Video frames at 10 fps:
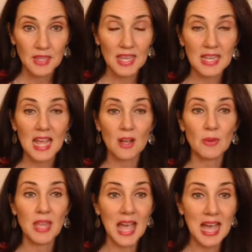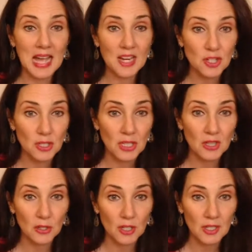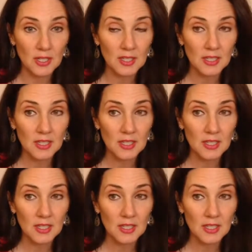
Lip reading: in how we actually look